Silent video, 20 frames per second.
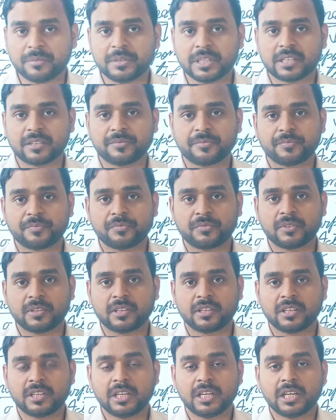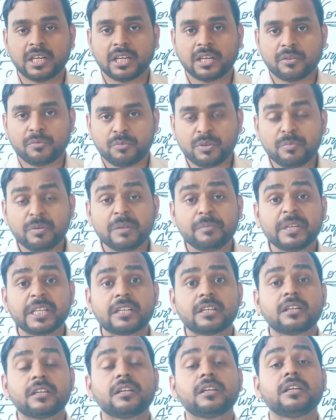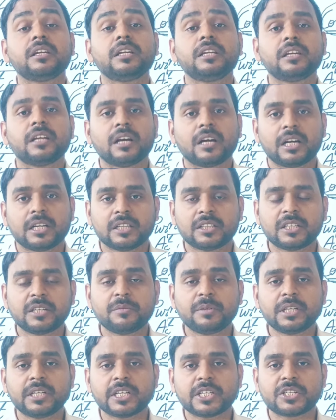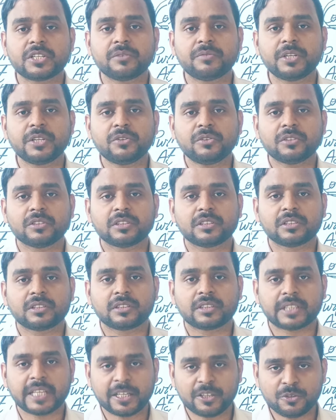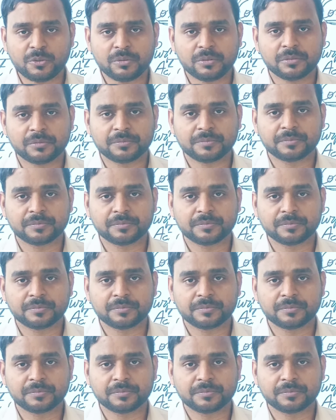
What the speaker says: behavior. We will meet in another interesting video. Thank you.